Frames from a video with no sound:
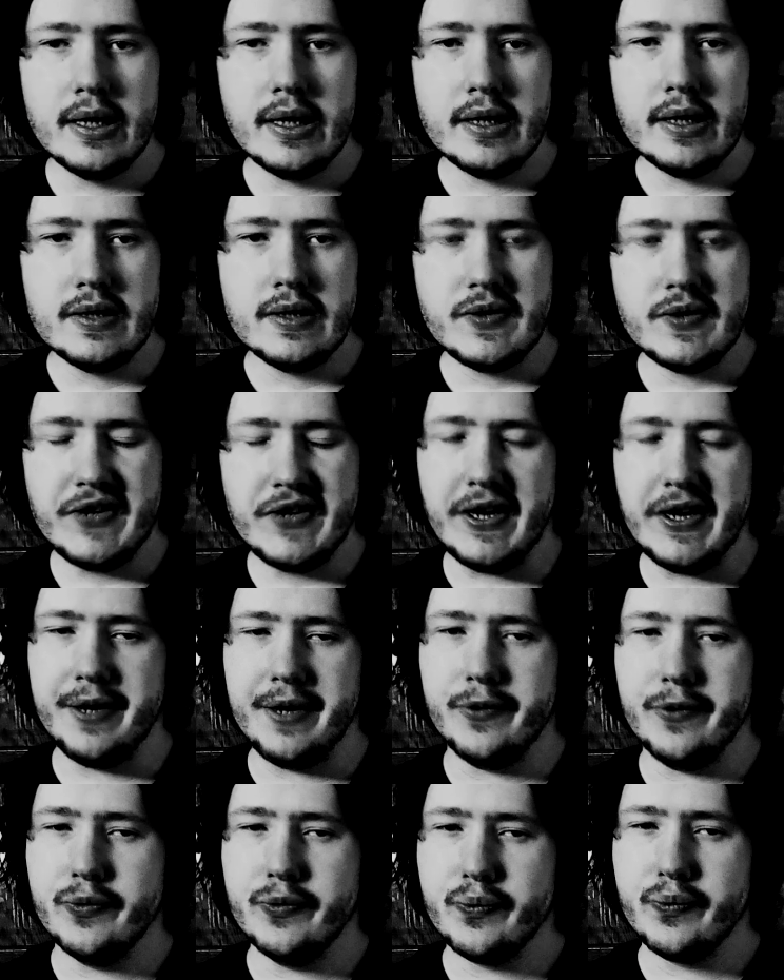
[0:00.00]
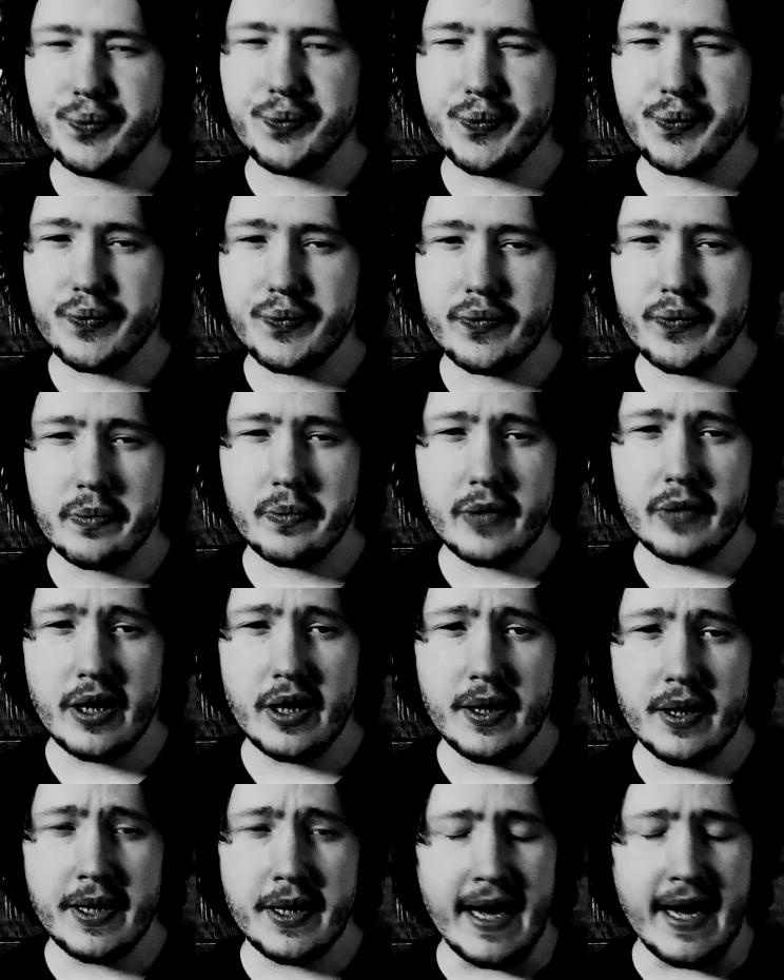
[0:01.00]
So
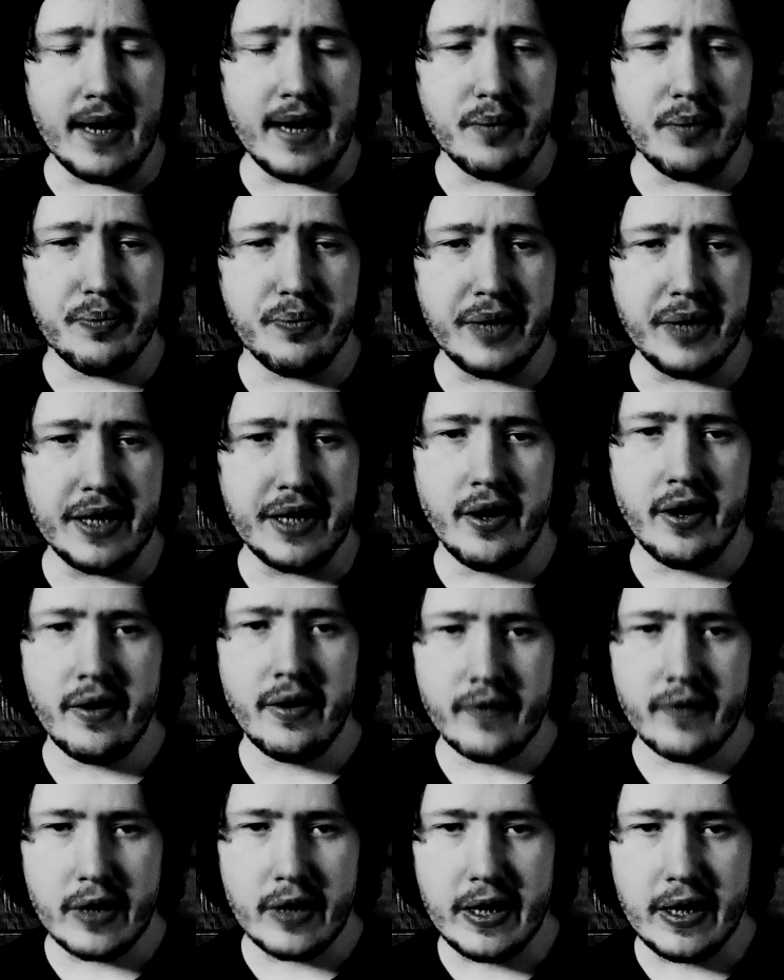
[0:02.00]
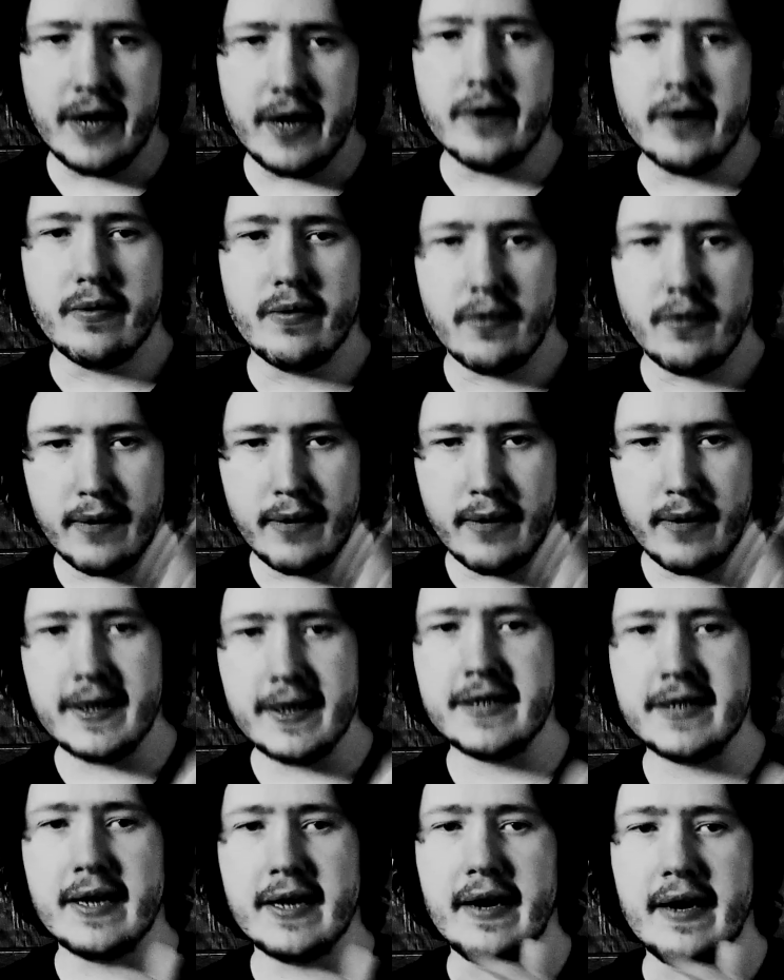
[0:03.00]
yeah, but overall, really
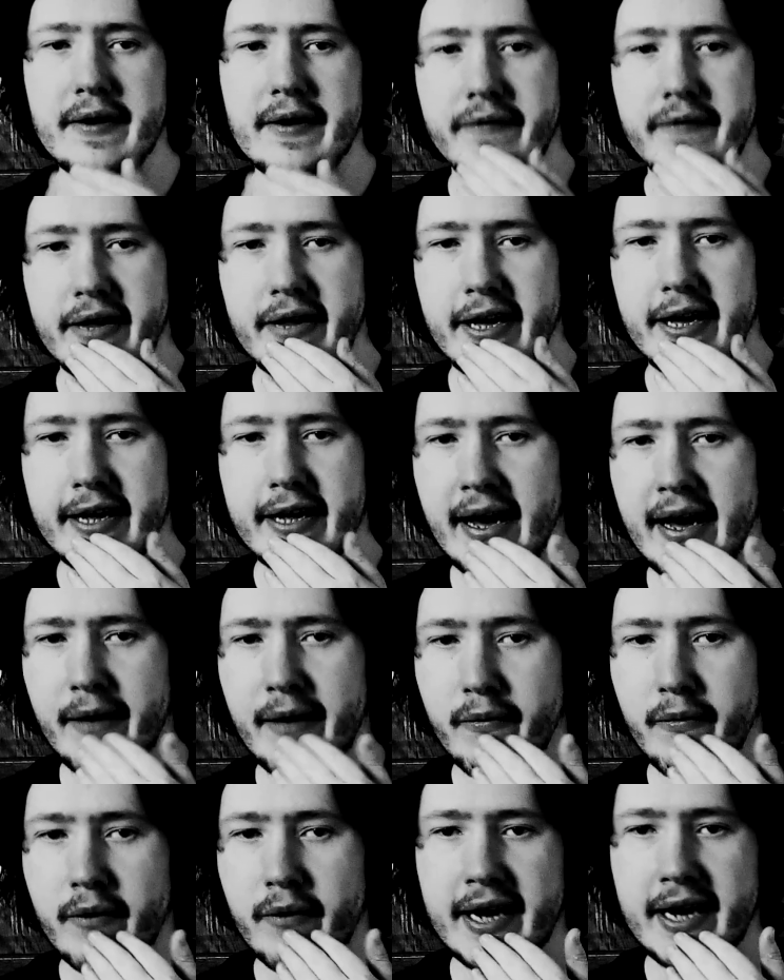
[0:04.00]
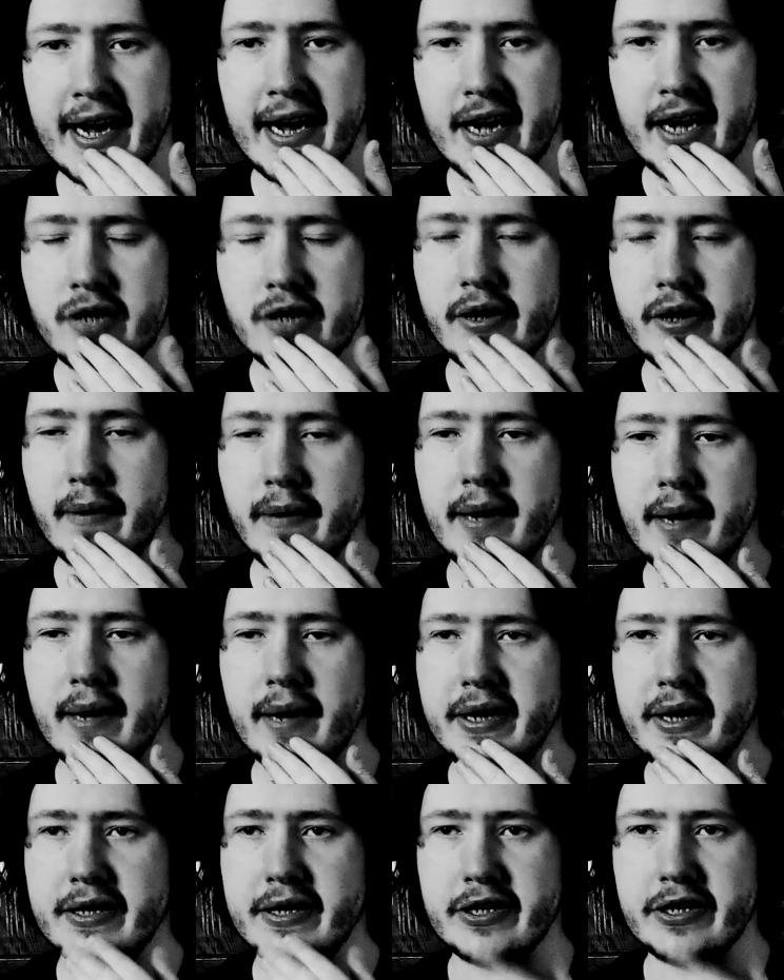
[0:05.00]
solid flick. I would actually recommend to
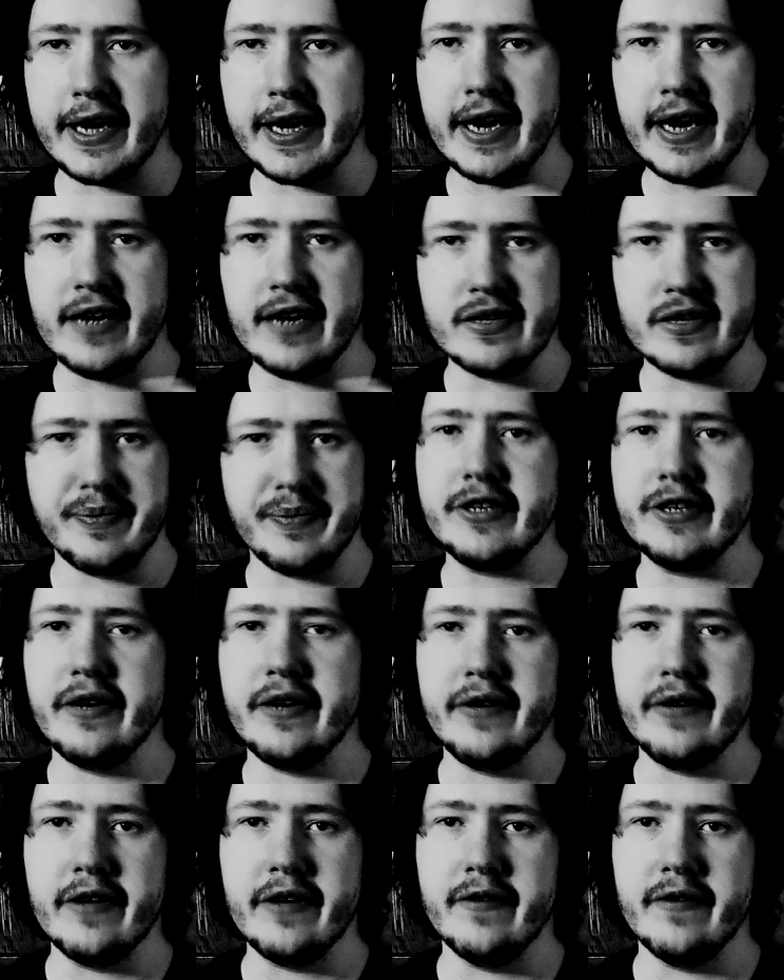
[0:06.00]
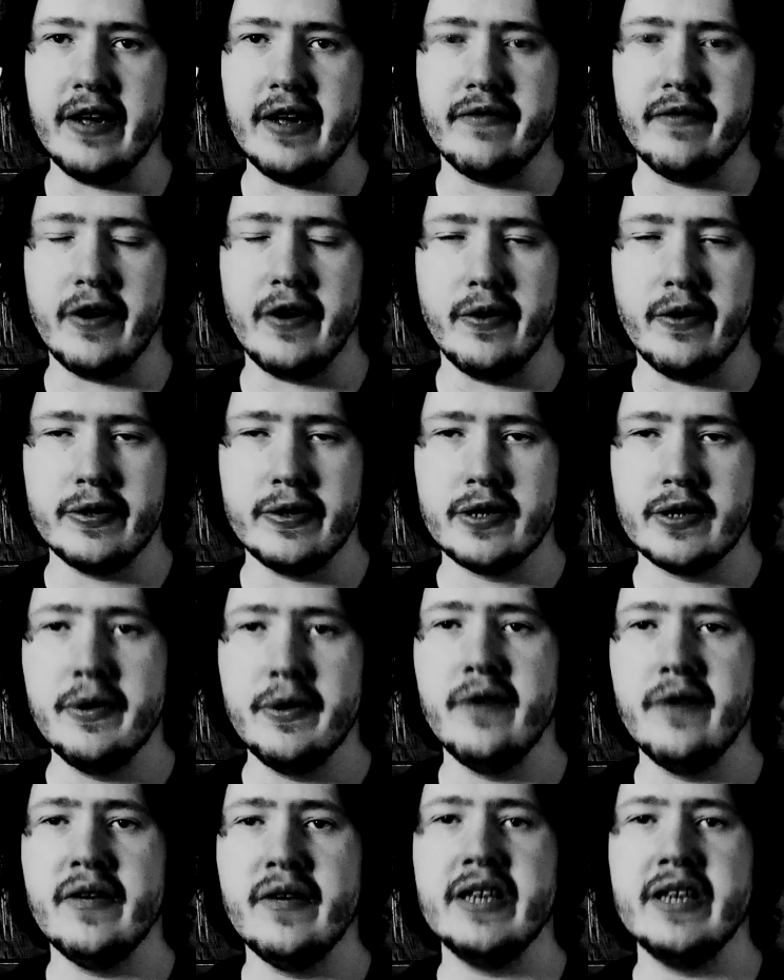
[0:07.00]
check it out, especially if you love older
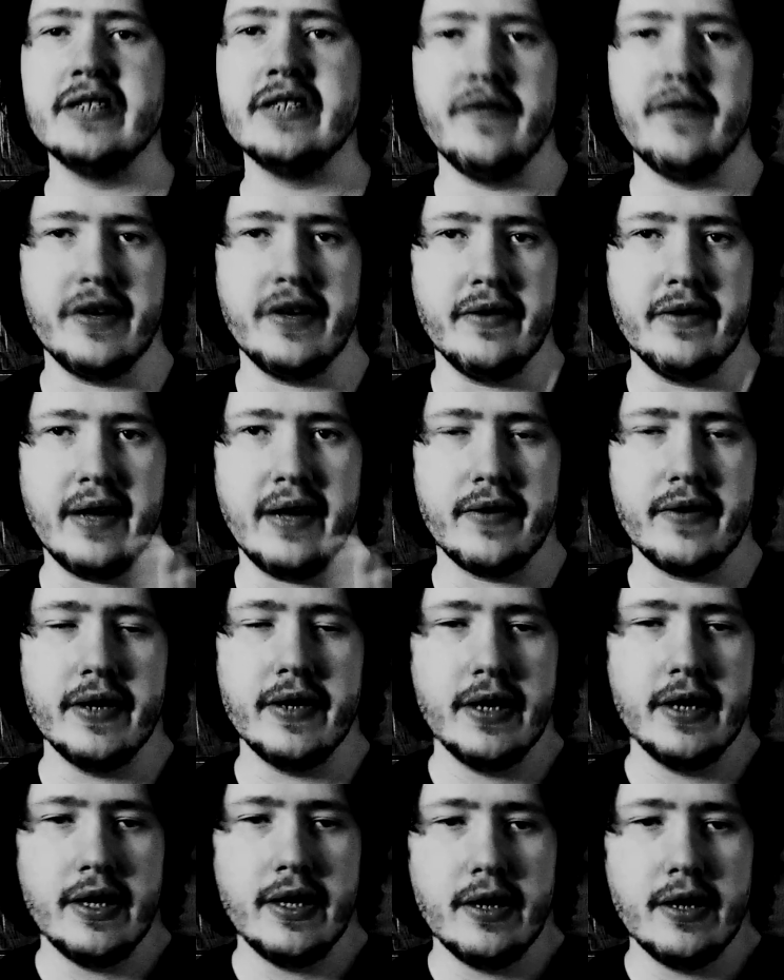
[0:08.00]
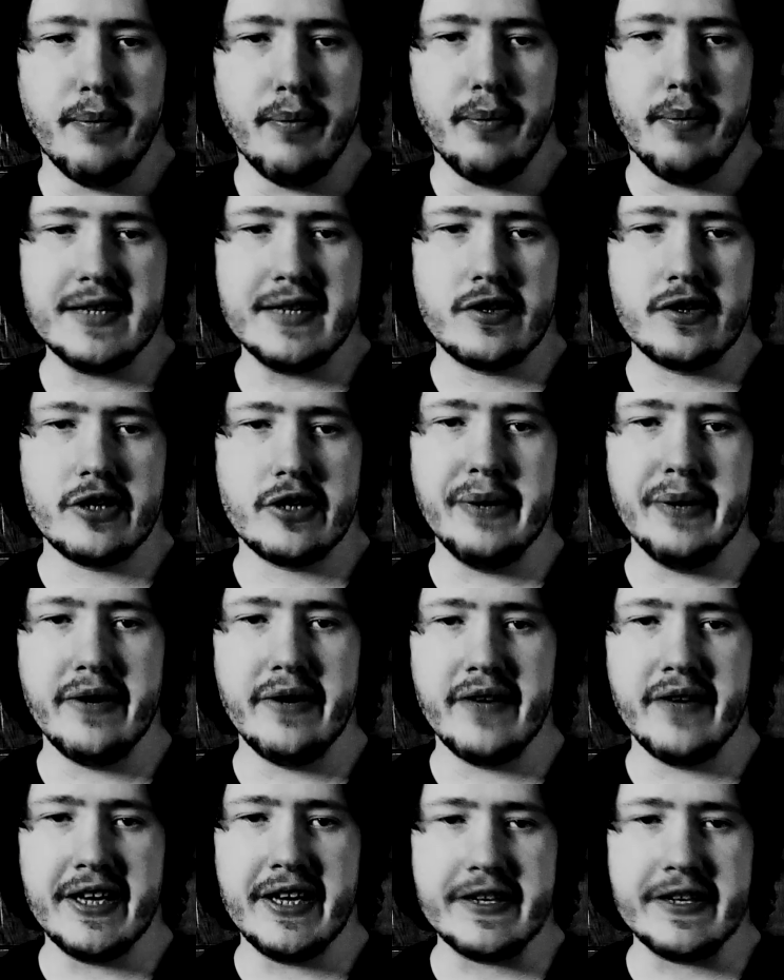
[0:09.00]
movies. If you love monster movies,